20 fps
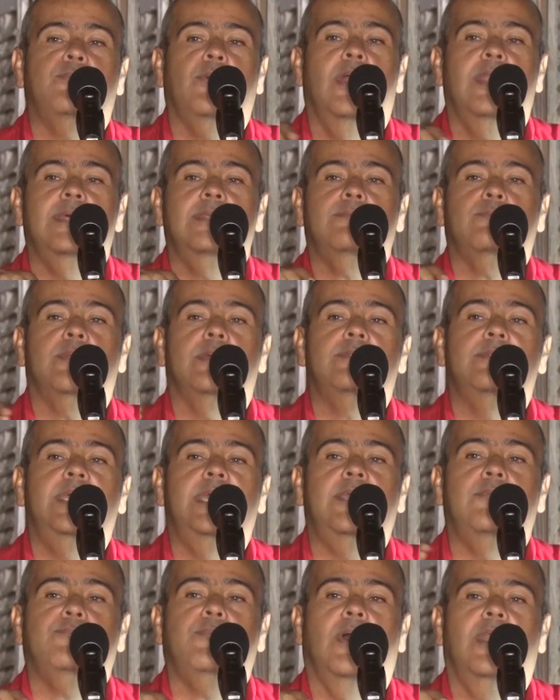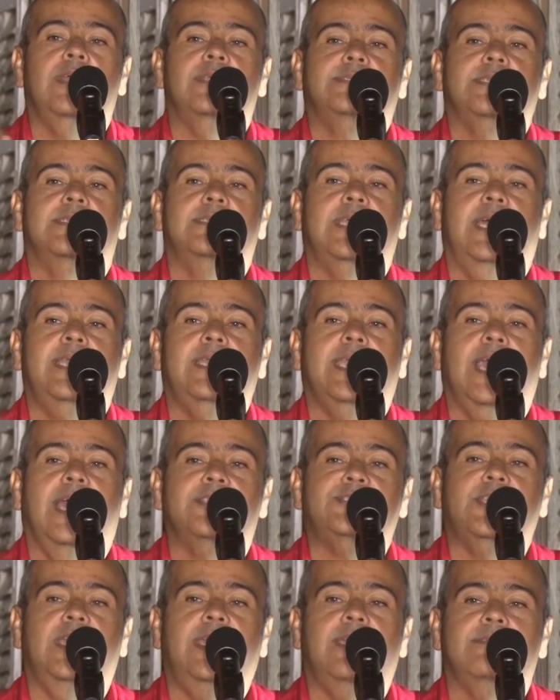followed, the day is followed till night
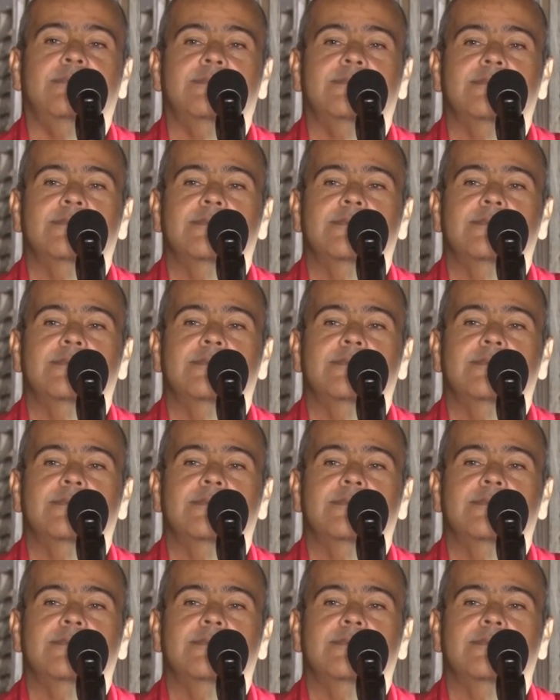catch it.